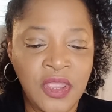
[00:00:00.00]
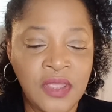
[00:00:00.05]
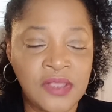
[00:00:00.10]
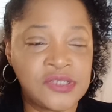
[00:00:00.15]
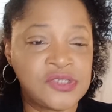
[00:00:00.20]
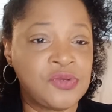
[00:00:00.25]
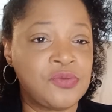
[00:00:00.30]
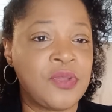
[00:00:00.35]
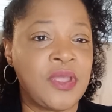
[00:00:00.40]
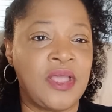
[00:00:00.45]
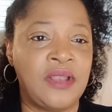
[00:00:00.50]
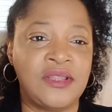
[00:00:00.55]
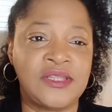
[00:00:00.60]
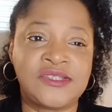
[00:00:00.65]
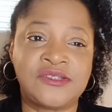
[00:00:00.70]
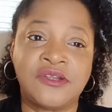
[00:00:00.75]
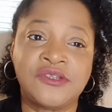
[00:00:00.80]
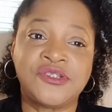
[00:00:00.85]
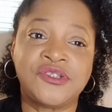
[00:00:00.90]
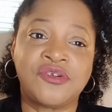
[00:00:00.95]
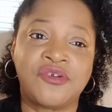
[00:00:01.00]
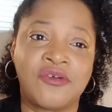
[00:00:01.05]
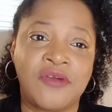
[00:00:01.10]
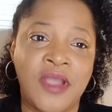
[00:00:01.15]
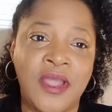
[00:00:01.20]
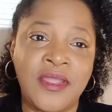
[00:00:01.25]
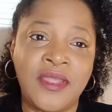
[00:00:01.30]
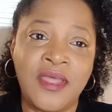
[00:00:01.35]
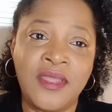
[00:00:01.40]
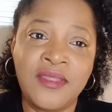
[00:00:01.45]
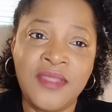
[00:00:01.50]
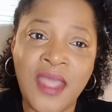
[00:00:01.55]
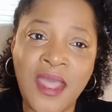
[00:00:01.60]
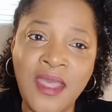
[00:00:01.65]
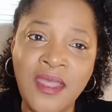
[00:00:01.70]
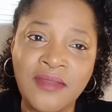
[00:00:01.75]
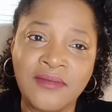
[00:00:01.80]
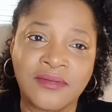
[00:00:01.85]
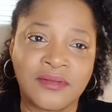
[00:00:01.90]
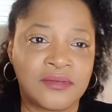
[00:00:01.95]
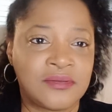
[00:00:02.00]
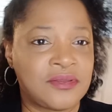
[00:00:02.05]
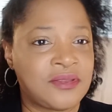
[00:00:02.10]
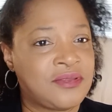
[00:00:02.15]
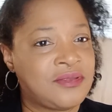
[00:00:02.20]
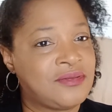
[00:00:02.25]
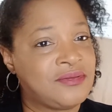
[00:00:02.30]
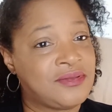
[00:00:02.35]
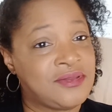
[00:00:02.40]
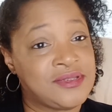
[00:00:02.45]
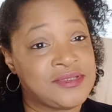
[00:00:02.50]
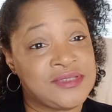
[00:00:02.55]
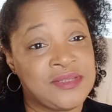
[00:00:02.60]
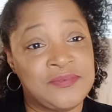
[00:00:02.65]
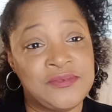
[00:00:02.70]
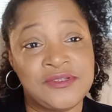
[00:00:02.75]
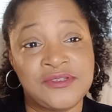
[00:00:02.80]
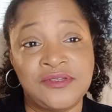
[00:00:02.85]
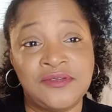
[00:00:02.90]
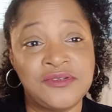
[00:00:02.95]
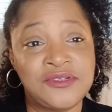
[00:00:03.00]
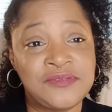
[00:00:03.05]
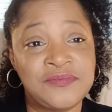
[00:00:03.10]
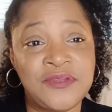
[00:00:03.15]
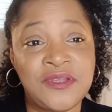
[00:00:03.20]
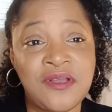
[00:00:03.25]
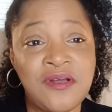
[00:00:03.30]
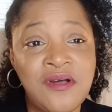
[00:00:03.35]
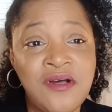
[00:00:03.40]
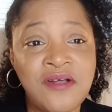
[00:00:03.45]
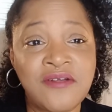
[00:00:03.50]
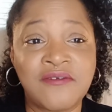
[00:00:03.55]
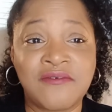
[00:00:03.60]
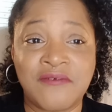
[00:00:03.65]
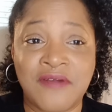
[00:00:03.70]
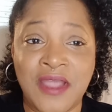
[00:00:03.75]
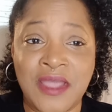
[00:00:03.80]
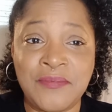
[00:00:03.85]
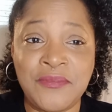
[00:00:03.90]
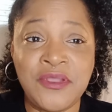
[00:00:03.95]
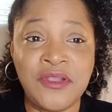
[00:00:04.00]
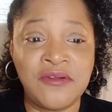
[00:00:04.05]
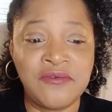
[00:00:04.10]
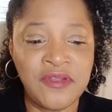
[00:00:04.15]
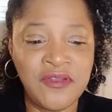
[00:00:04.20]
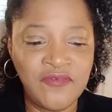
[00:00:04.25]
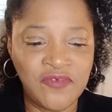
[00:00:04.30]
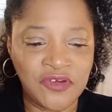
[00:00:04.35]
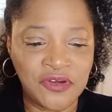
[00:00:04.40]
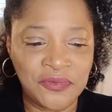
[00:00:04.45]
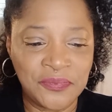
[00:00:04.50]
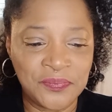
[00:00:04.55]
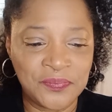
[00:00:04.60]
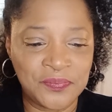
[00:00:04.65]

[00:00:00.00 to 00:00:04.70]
So Ella starts to cry again. This episode should be called Cry Me a River.